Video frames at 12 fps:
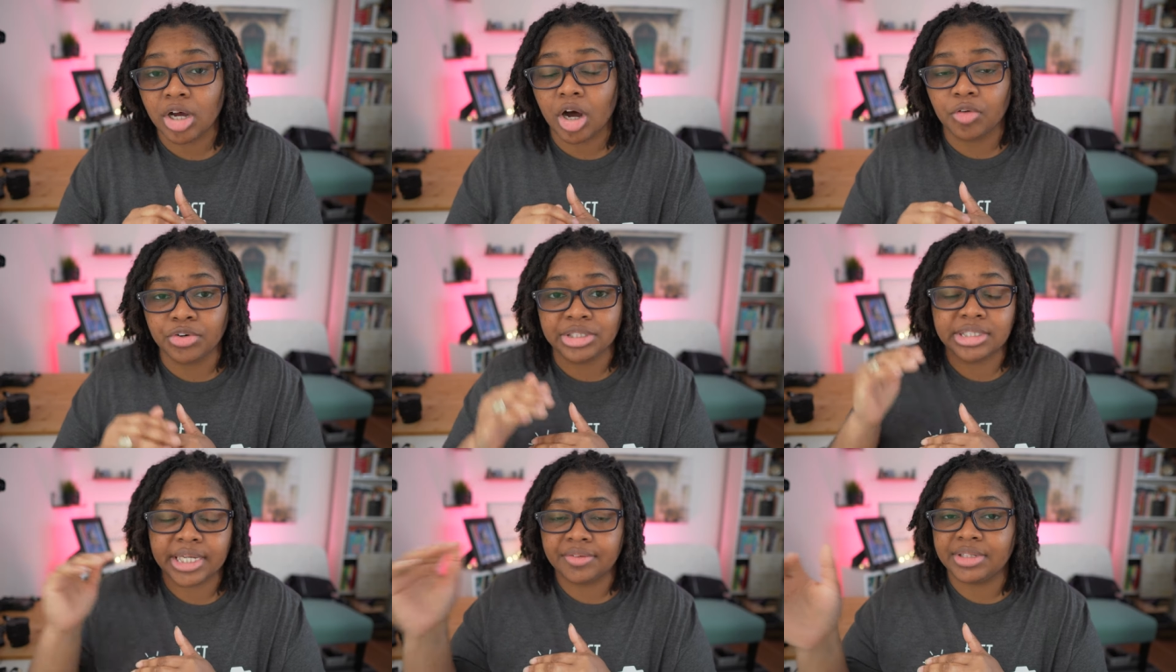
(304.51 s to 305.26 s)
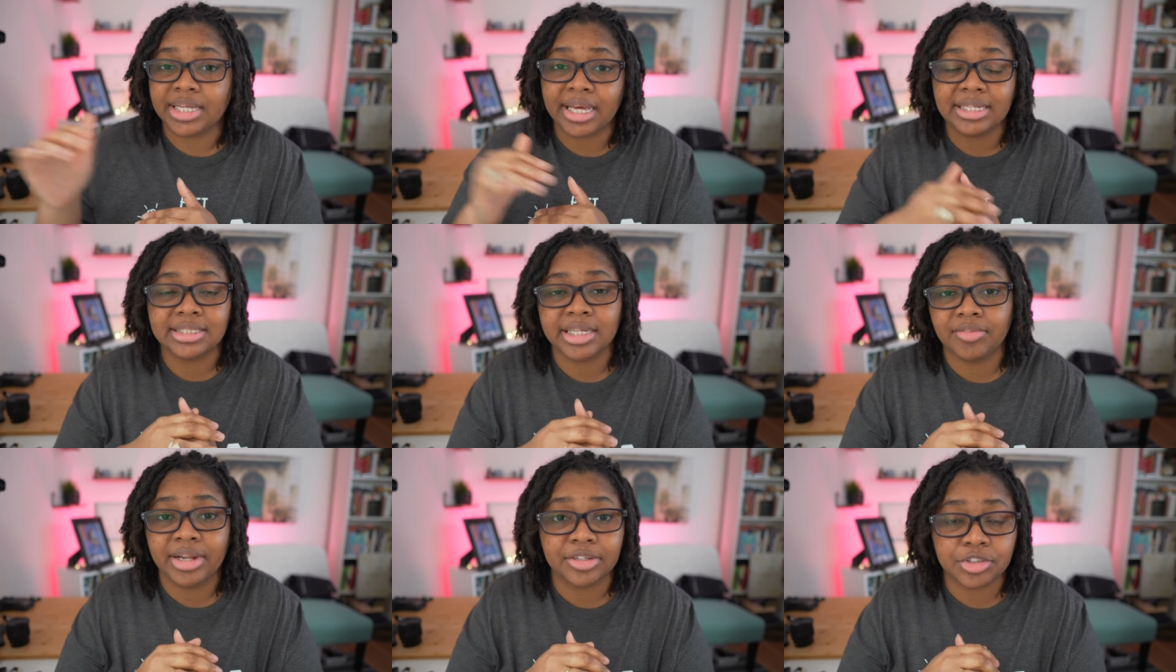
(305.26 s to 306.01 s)
to offer, save the
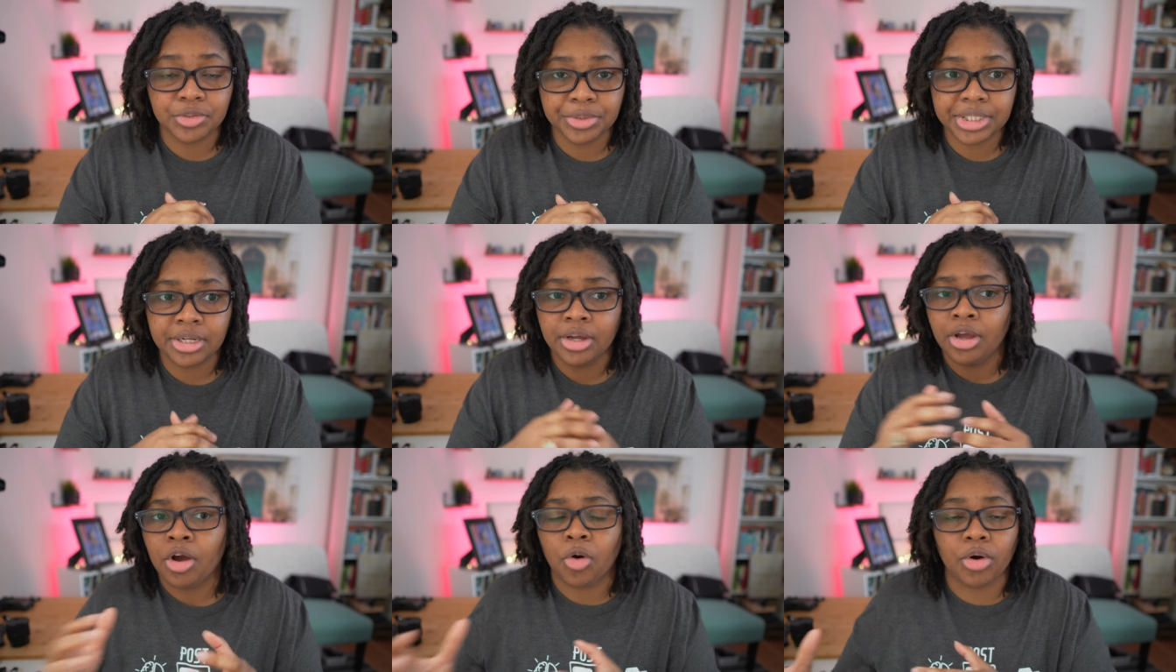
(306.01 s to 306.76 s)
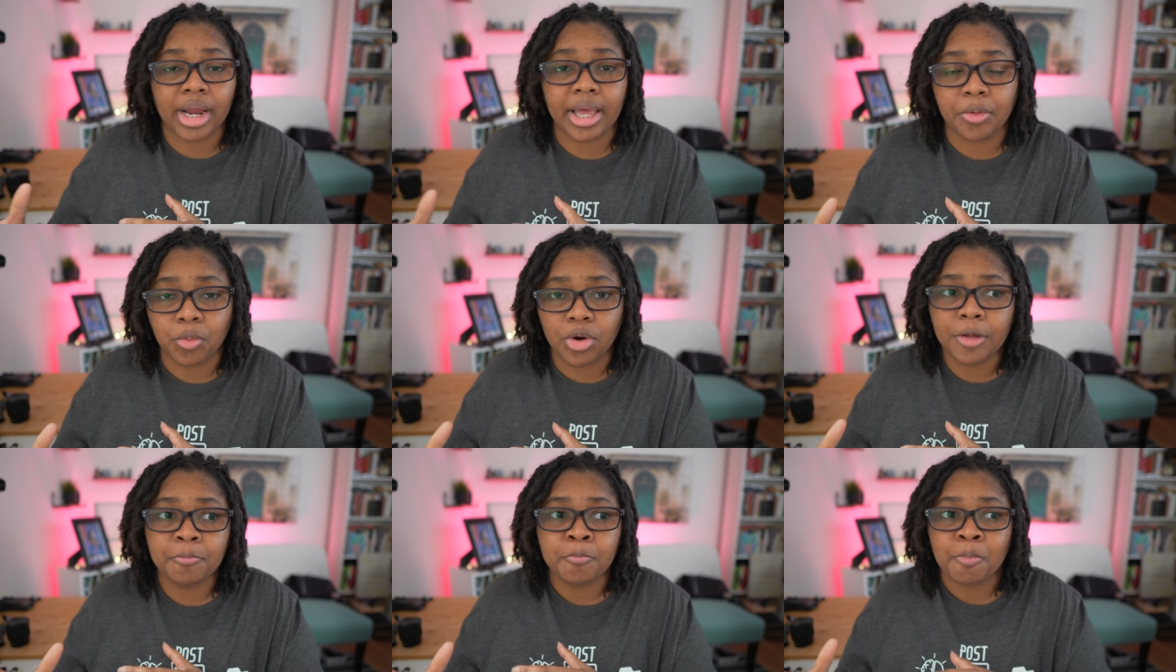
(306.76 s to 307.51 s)
A7S III or
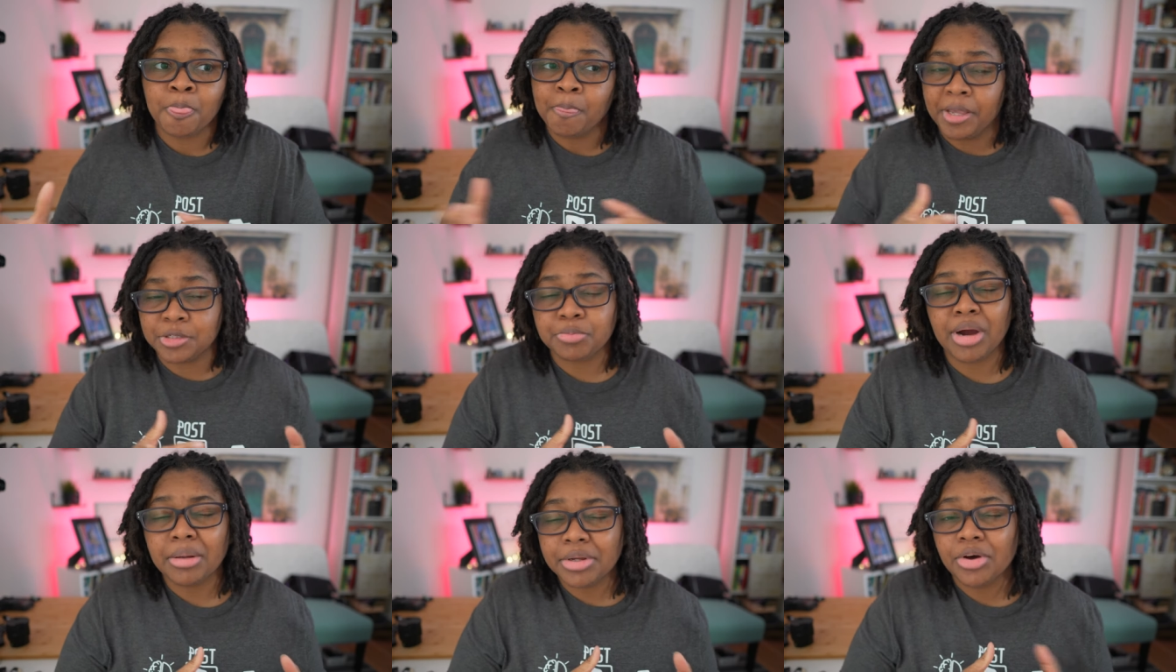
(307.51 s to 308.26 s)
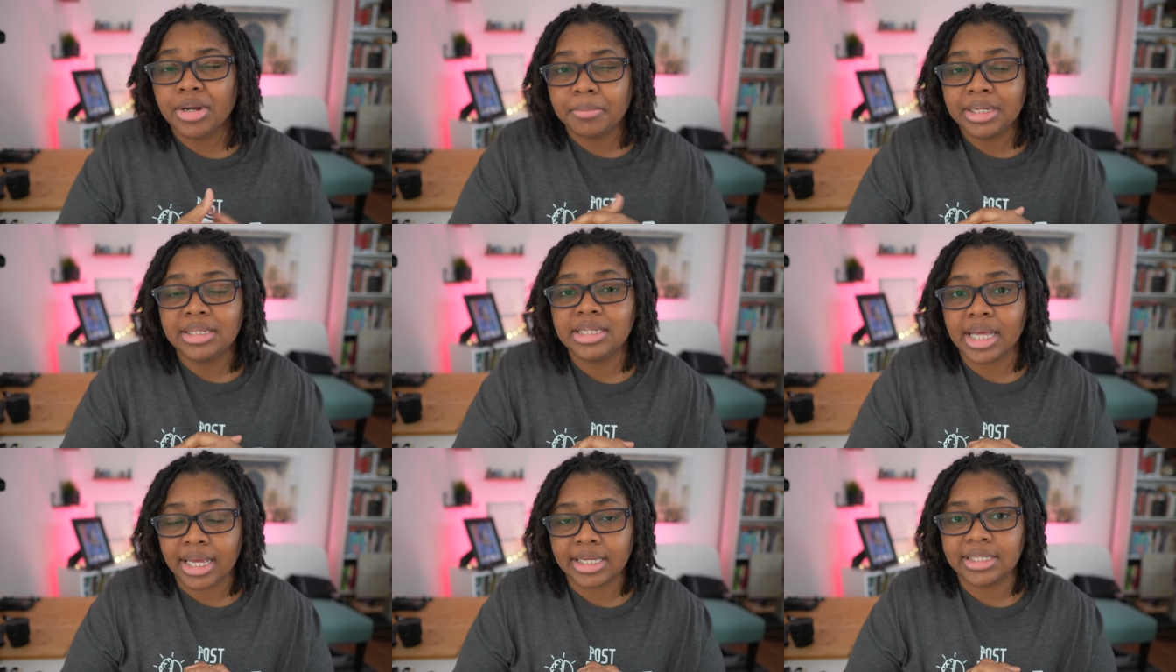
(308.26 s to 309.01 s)
A1, it's probably going to be
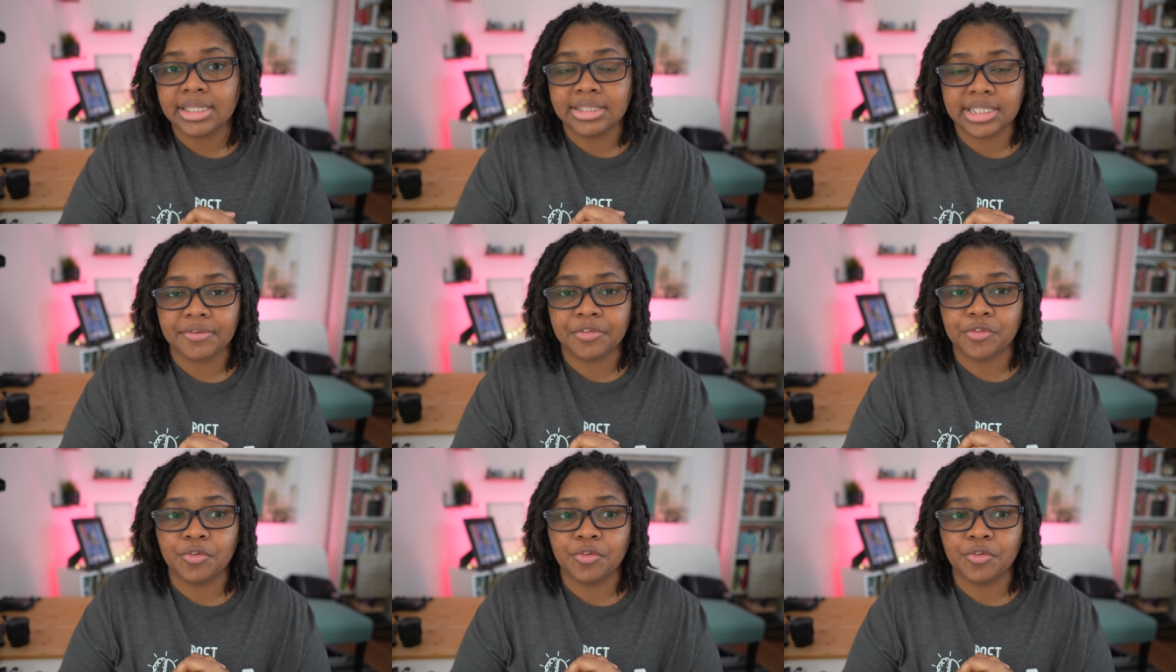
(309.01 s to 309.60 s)
the A7